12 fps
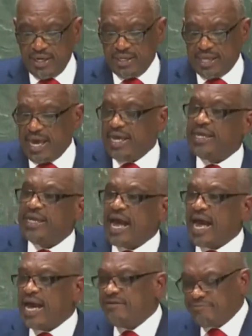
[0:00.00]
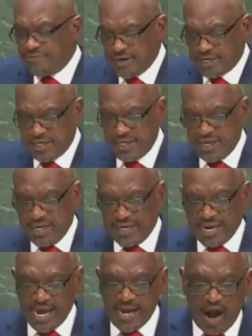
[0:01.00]
The 89-foot
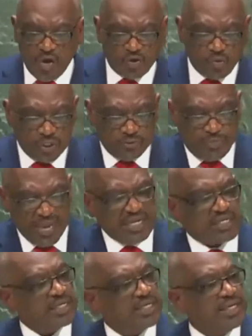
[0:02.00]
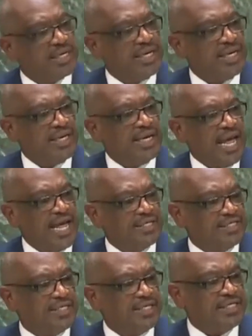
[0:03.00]
lighthouse was built in
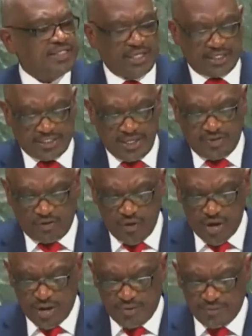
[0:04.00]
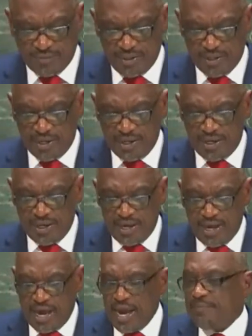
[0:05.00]
1863,
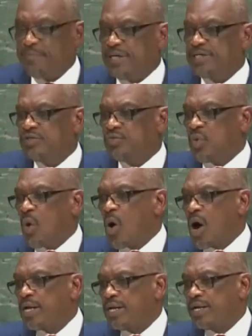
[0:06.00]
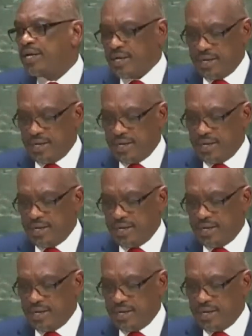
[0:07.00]
helping to warn